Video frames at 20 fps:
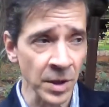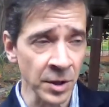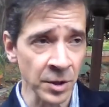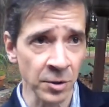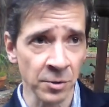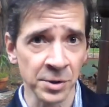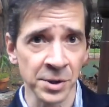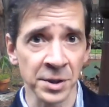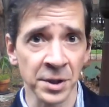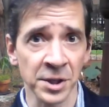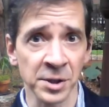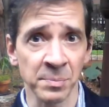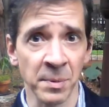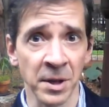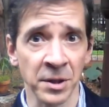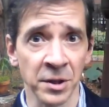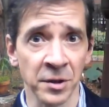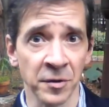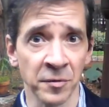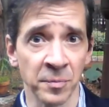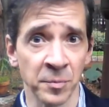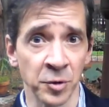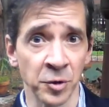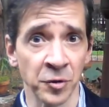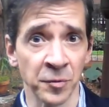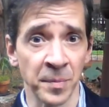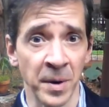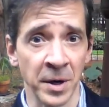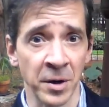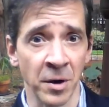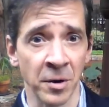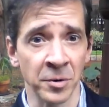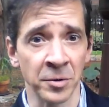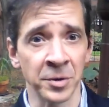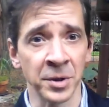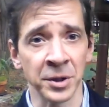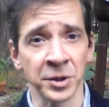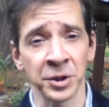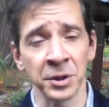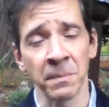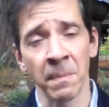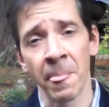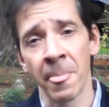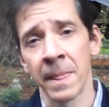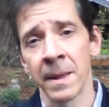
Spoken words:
using this method of proof by contradiction.